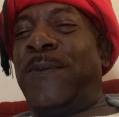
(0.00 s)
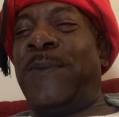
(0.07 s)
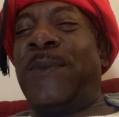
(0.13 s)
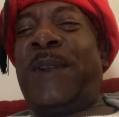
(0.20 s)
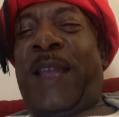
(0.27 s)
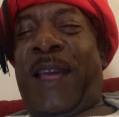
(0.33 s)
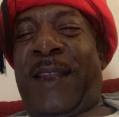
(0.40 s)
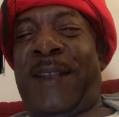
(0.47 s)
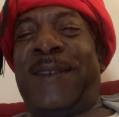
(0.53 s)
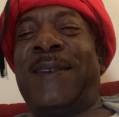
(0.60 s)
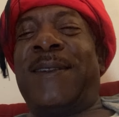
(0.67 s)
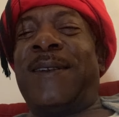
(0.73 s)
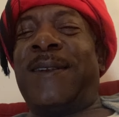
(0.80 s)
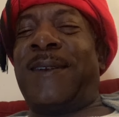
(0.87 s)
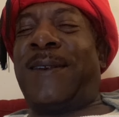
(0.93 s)
not
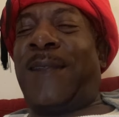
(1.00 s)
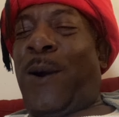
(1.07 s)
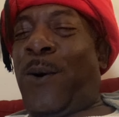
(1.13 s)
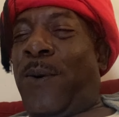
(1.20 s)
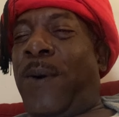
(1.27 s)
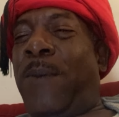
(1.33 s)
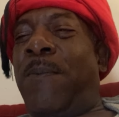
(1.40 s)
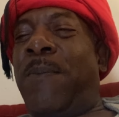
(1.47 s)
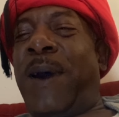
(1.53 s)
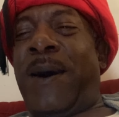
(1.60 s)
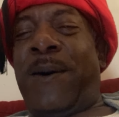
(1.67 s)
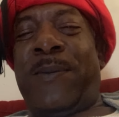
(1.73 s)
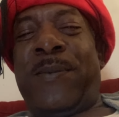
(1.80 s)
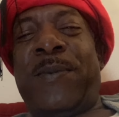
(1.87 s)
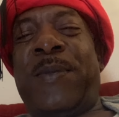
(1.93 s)
to talk
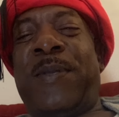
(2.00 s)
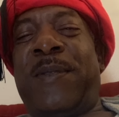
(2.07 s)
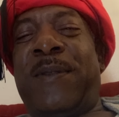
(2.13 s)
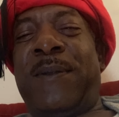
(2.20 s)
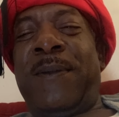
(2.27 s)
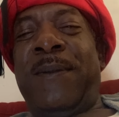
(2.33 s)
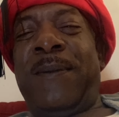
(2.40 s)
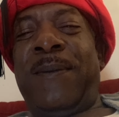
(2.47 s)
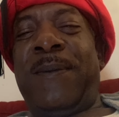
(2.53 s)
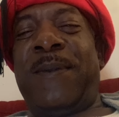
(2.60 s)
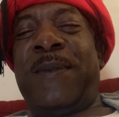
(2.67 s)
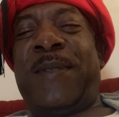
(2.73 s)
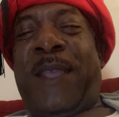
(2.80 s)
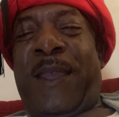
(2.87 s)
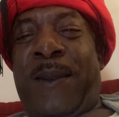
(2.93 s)
about
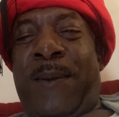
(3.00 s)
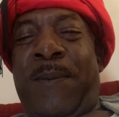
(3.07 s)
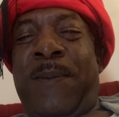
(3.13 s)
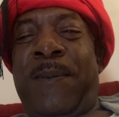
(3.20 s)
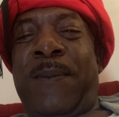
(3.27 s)
them,